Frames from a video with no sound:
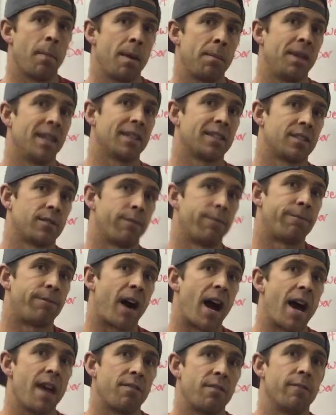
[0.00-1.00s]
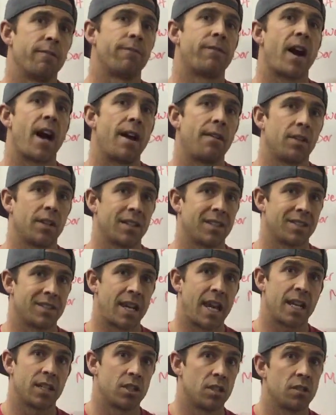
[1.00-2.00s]
Maybe it's 5 and 5 on the
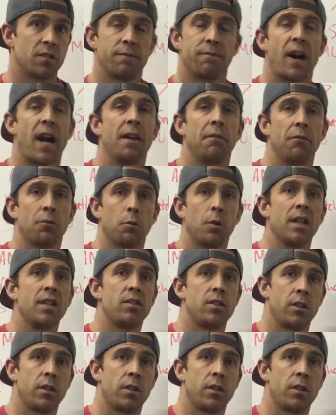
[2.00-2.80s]
snatches, 5, 3,